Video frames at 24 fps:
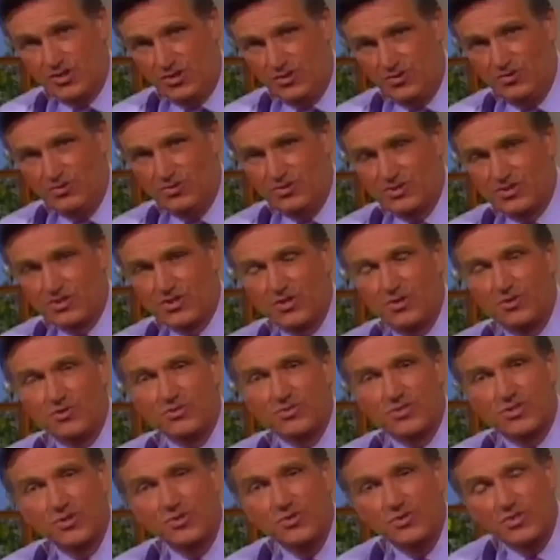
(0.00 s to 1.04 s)
do
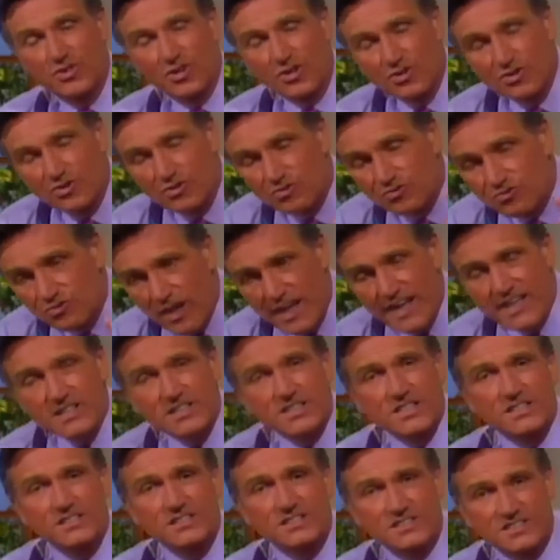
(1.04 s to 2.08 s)
to do the
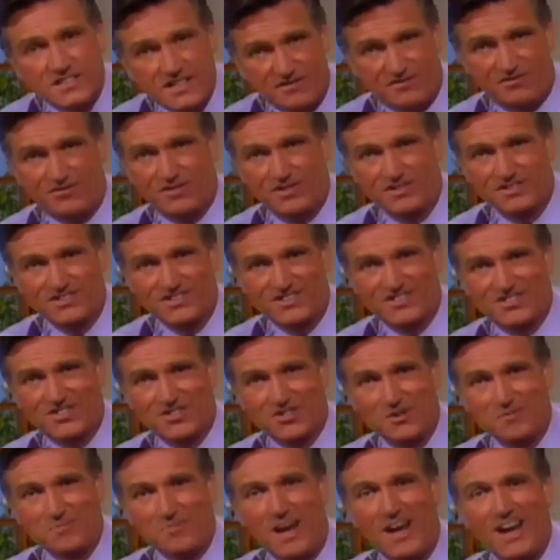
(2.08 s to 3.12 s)
greatest difference
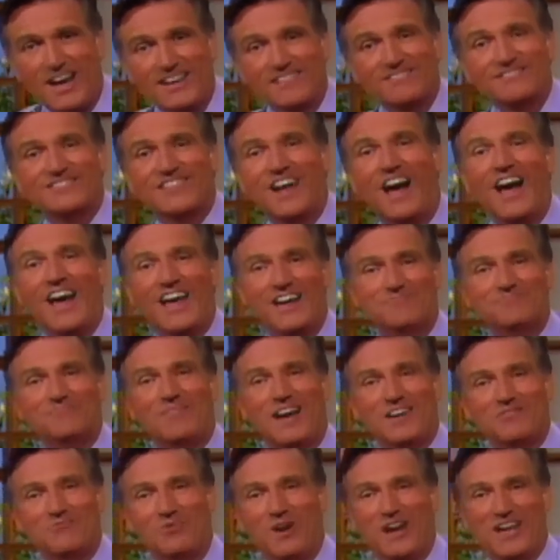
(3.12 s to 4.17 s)
to my diet,
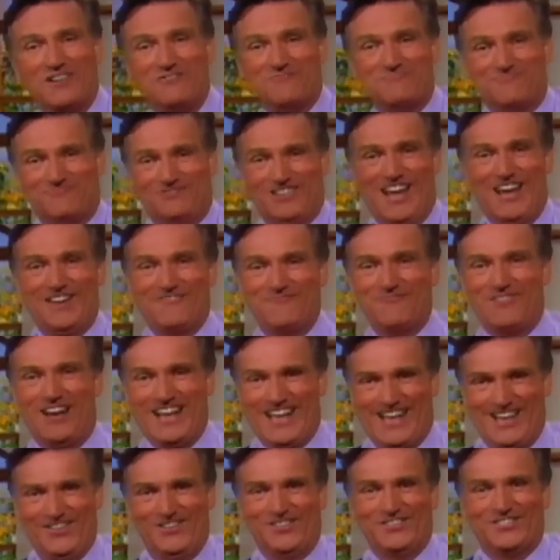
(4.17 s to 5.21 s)
my way of life,
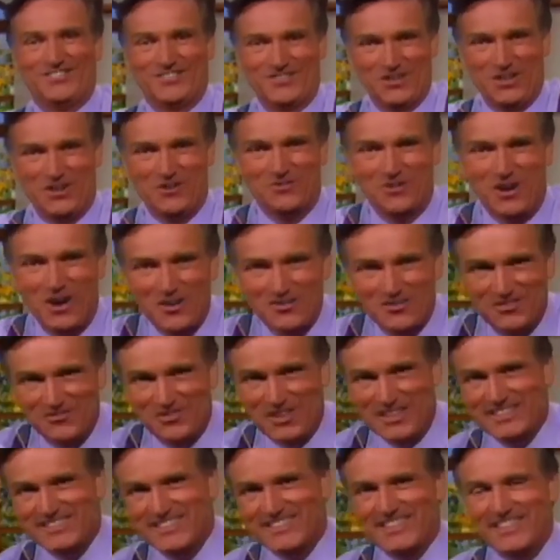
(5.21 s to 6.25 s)
my health,
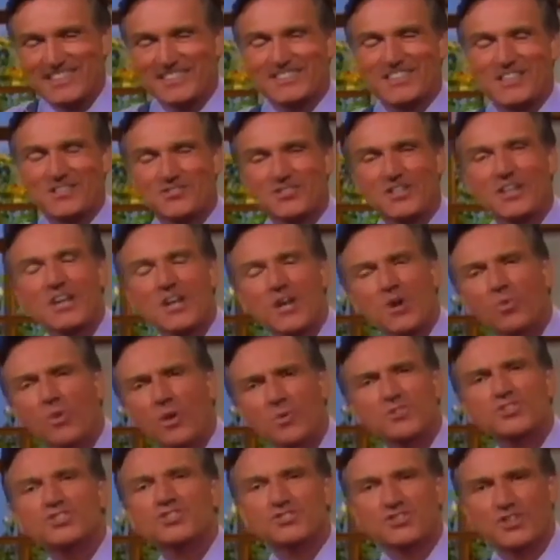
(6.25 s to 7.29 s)
risks, etc.?
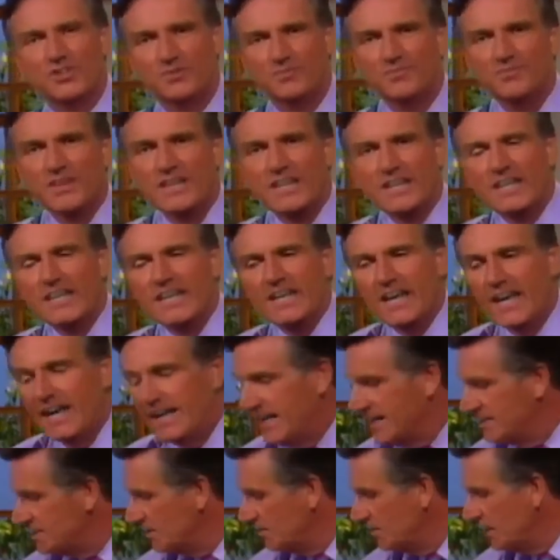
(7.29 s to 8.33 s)
What would you do?
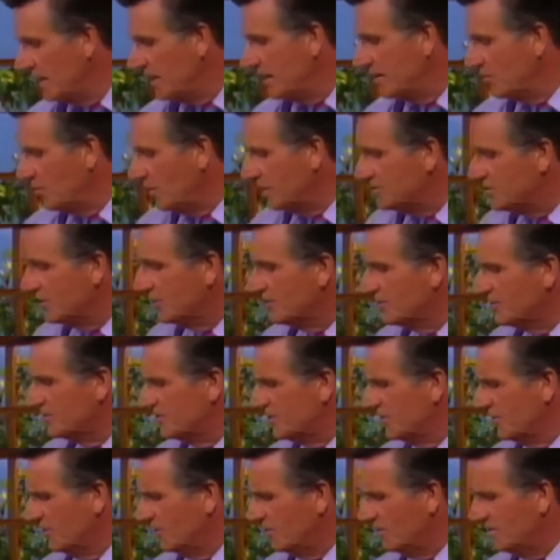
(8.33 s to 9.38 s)
And I said, well, what you
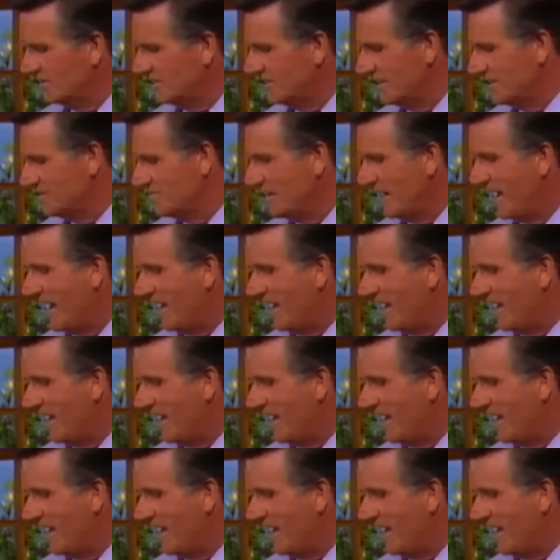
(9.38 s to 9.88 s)
could do, says